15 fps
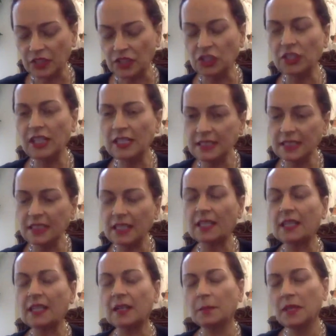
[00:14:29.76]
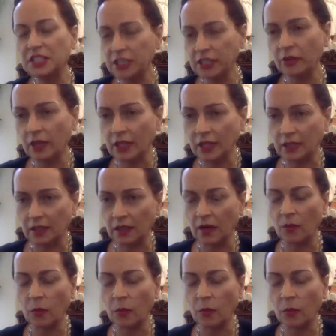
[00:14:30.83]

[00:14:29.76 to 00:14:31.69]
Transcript: genetic material,